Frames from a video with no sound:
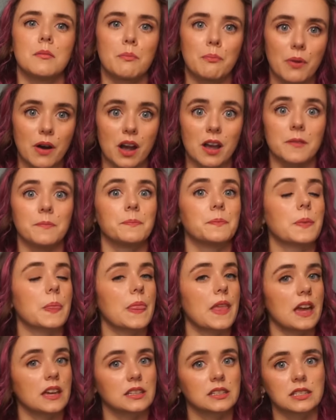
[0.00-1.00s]
But
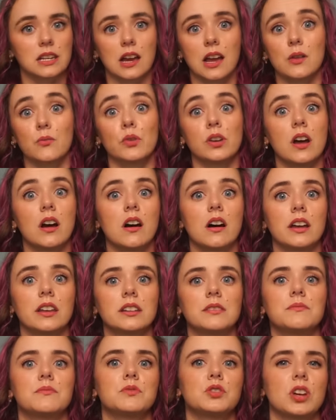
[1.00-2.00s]
as time went
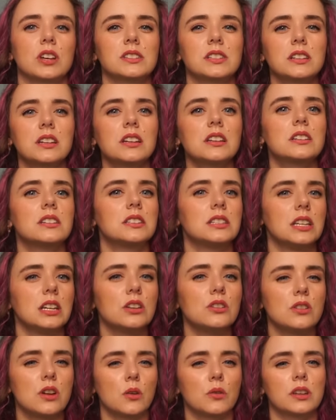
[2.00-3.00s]
on, Jessica
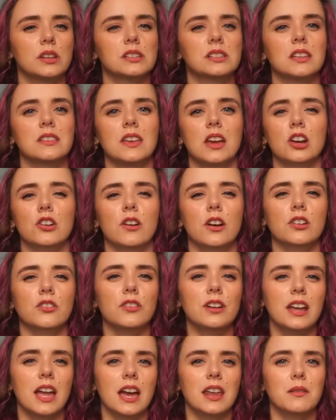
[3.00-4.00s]
did notice that
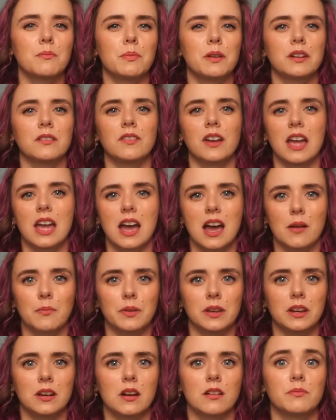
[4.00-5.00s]
Gregory had a bit of a
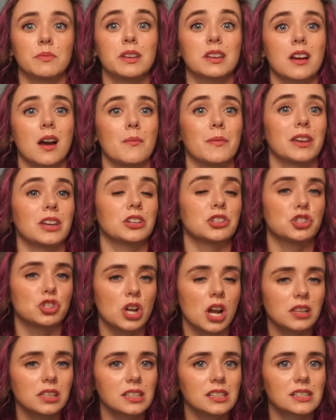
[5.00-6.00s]
habit of becoming
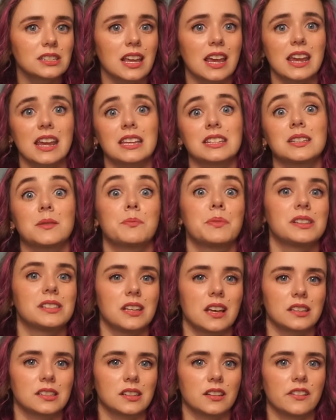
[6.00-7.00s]
jealous and
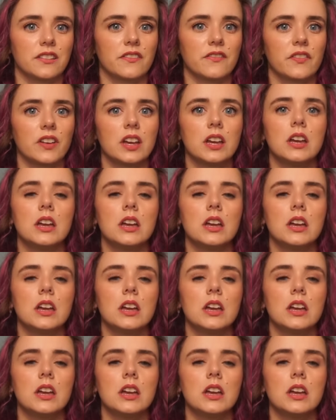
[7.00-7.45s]
possessive.